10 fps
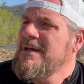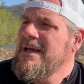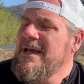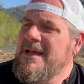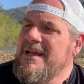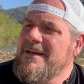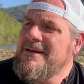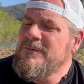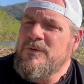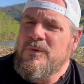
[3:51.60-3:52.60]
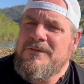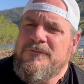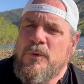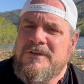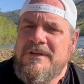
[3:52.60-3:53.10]
And it was only
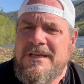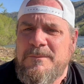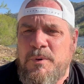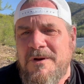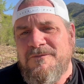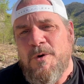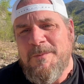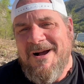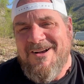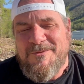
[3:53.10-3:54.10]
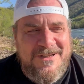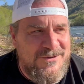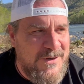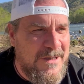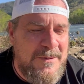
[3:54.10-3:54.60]
14.4 miles by
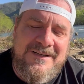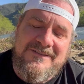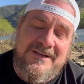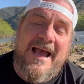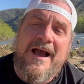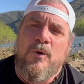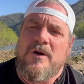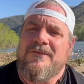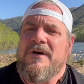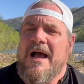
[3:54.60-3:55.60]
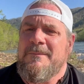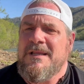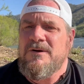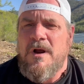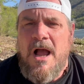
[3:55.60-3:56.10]
trail, but it's an hour and
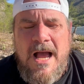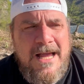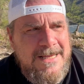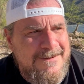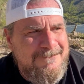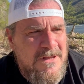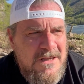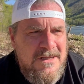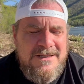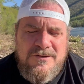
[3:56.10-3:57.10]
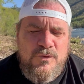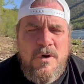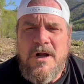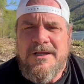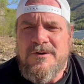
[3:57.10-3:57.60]
5-minute ride and a
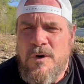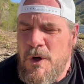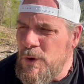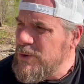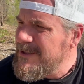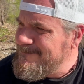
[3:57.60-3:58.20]
rugged road.